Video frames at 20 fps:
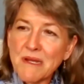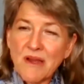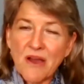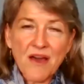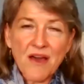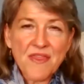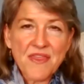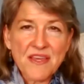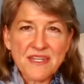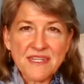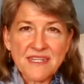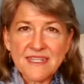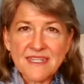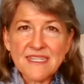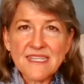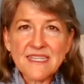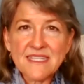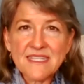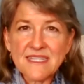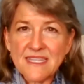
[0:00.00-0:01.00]

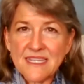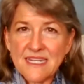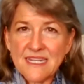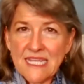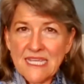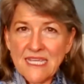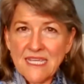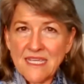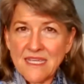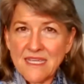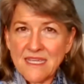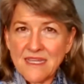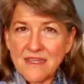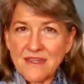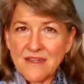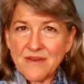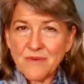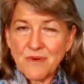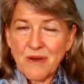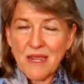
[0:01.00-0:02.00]
authenticity,
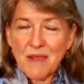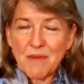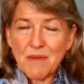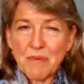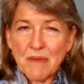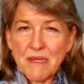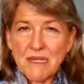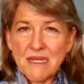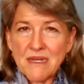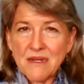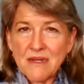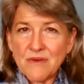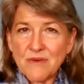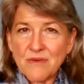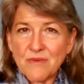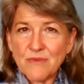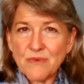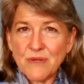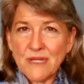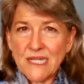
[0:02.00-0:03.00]
right? Being
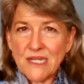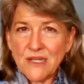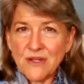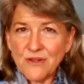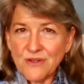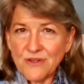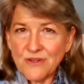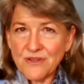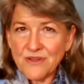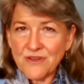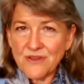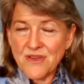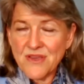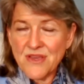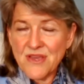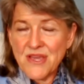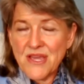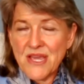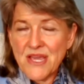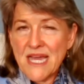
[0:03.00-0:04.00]
real,
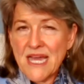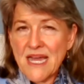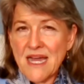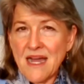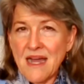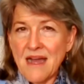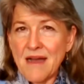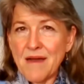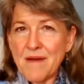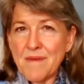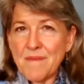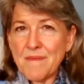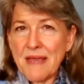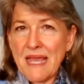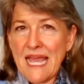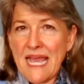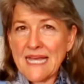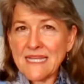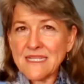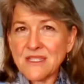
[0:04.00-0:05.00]

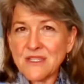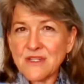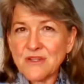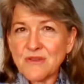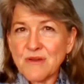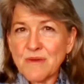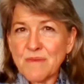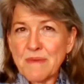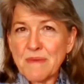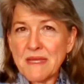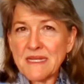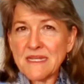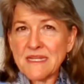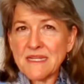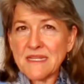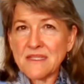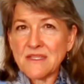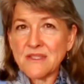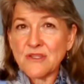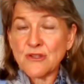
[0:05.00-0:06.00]
as a
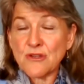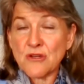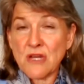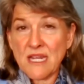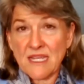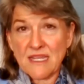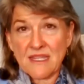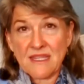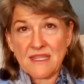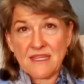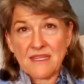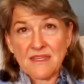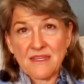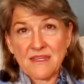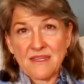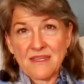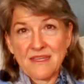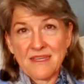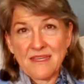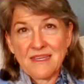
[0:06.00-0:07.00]
tremendous strength.
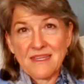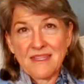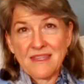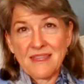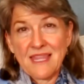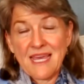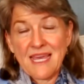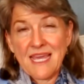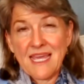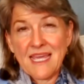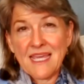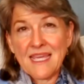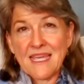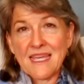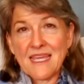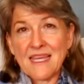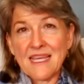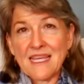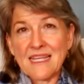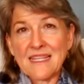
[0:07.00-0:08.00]

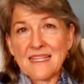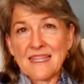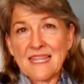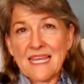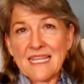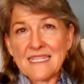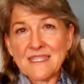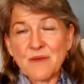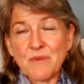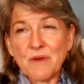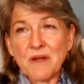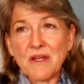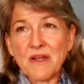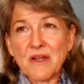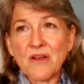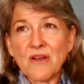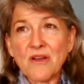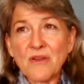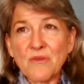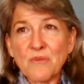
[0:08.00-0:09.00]
They say when
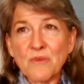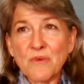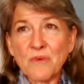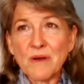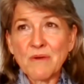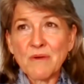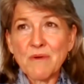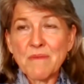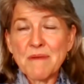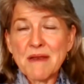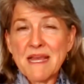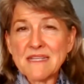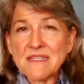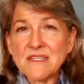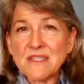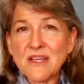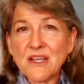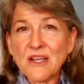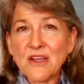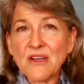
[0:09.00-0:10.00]
a woman
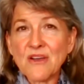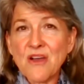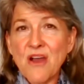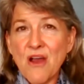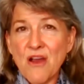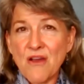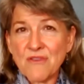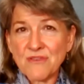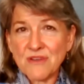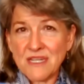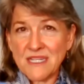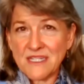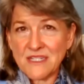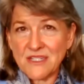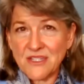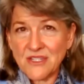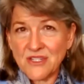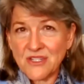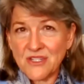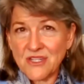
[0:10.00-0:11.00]
has the
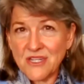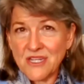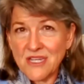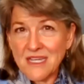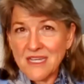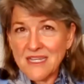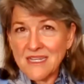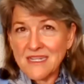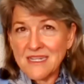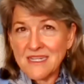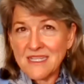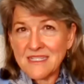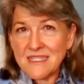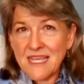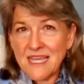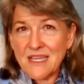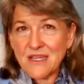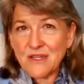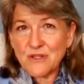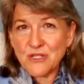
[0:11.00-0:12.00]
courage to
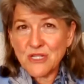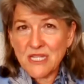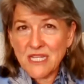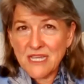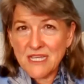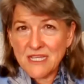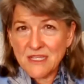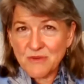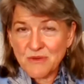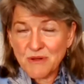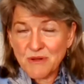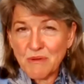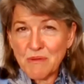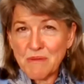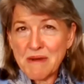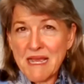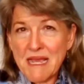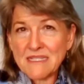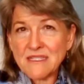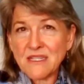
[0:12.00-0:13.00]
say who she is, when a
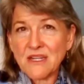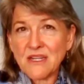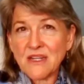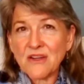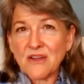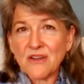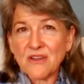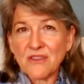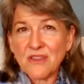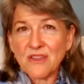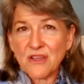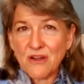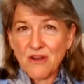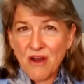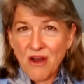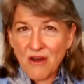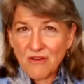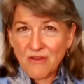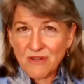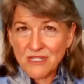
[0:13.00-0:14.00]
woman has the
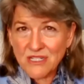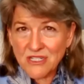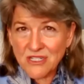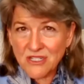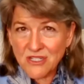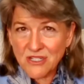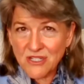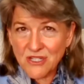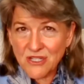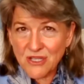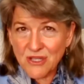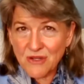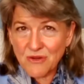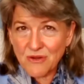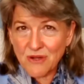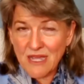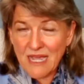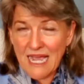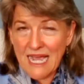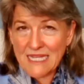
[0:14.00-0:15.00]
courage
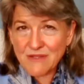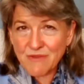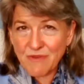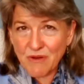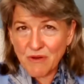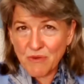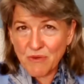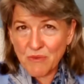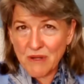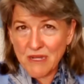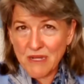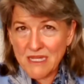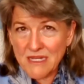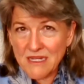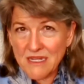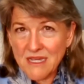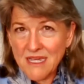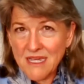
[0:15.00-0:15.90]
to ask for what